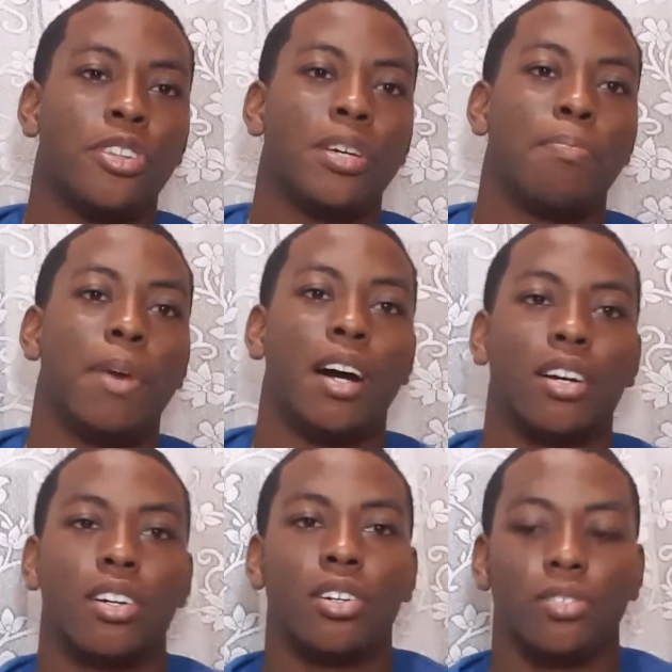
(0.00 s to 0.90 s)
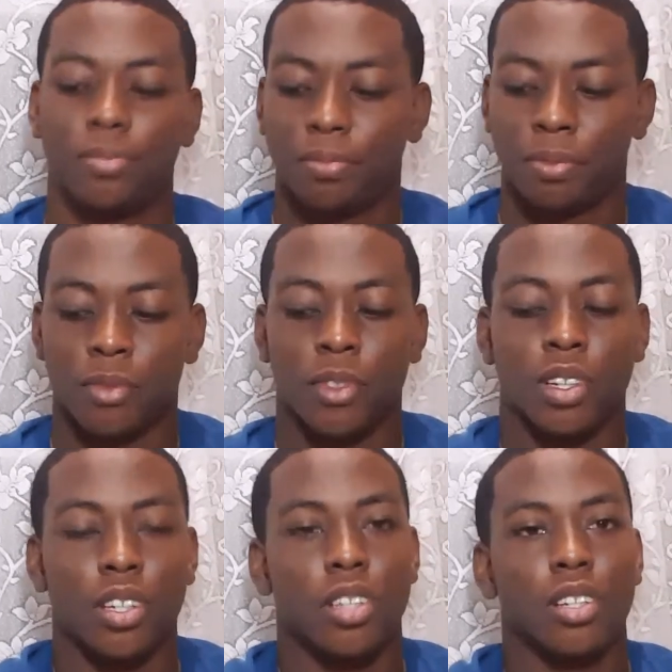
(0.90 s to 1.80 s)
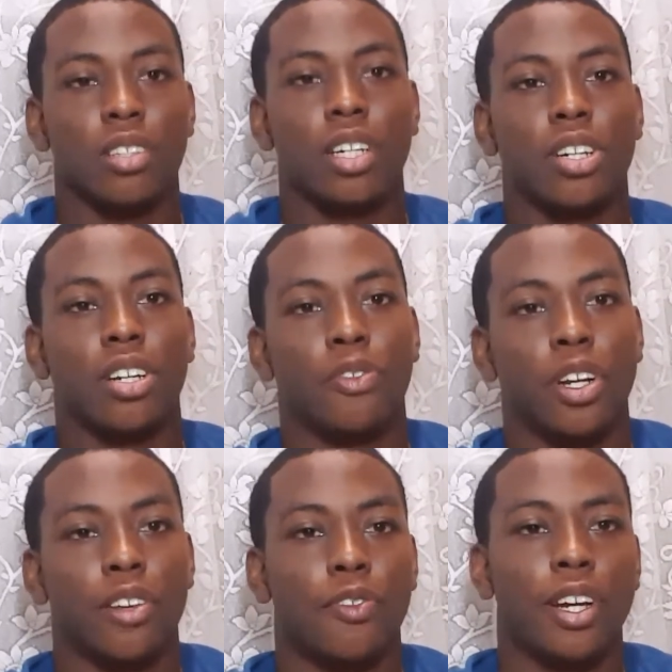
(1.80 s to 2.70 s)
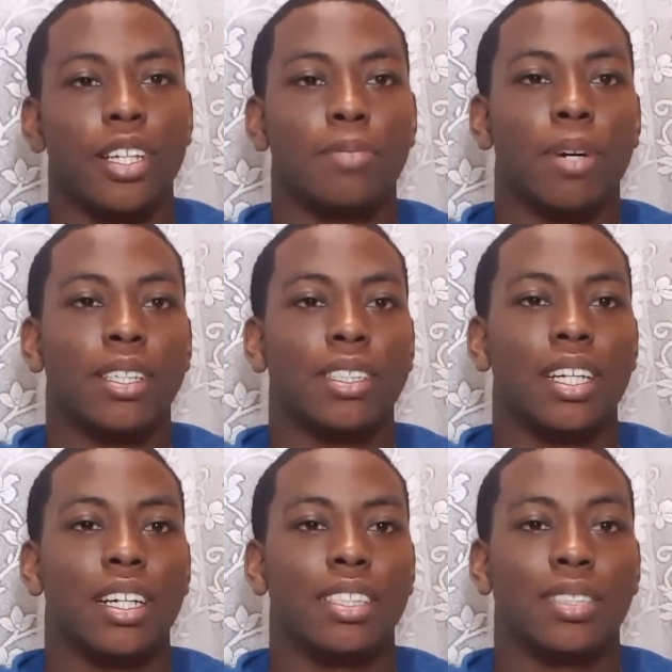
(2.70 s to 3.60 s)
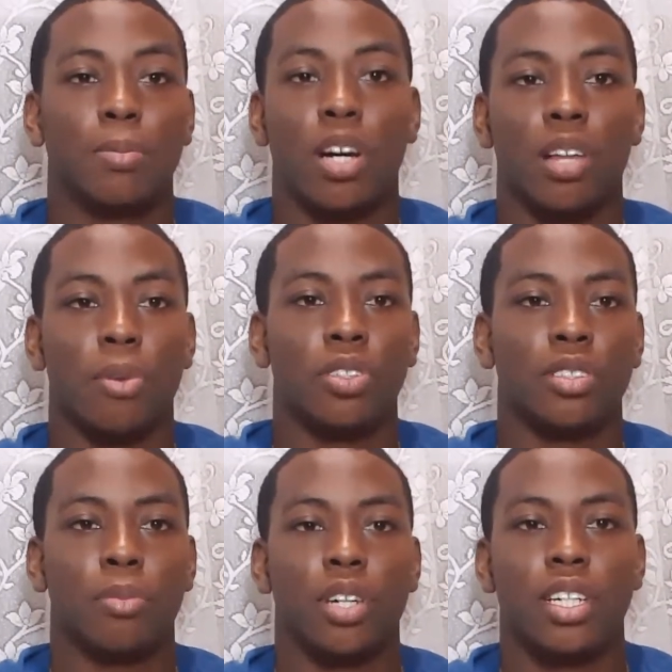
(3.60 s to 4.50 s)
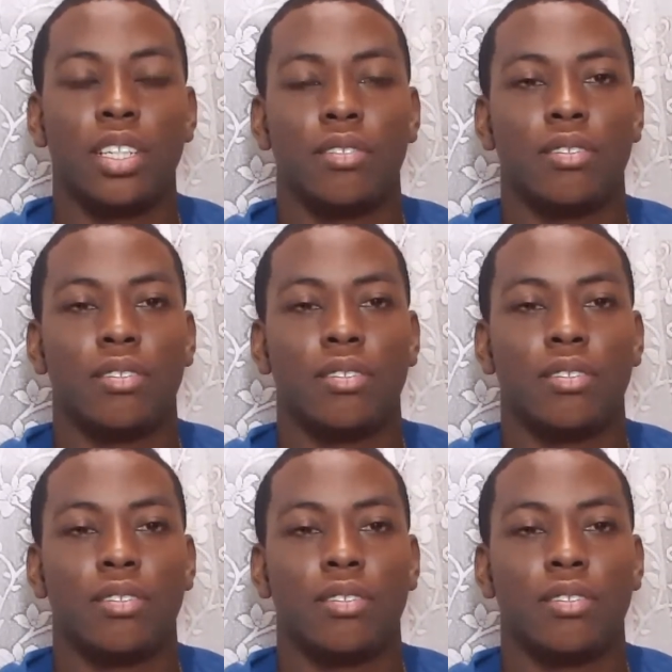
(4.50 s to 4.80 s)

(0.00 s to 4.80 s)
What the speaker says: For the bank account, they're gonna verify this by sending a small amount of money,